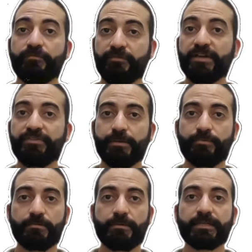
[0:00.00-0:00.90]
Find the
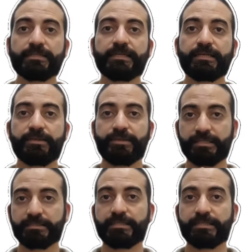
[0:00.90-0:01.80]
probability
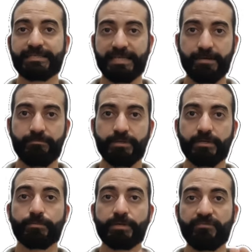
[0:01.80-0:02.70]
that
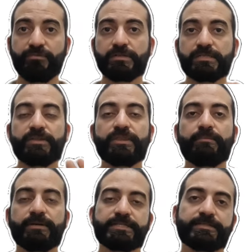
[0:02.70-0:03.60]
Seb travels on the
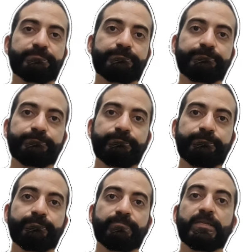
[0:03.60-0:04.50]
bus.
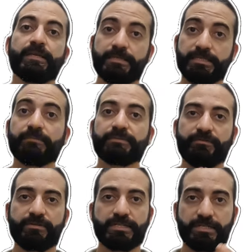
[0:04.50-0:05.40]
Seb
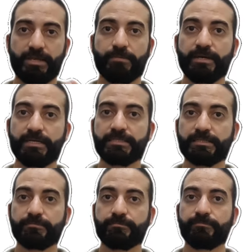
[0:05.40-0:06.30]
travels on the
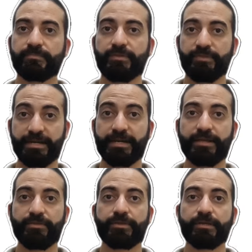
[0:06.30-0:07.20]
bus. There
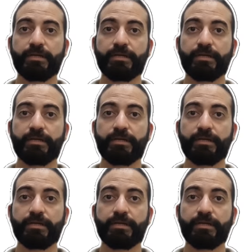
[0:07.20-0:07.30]
is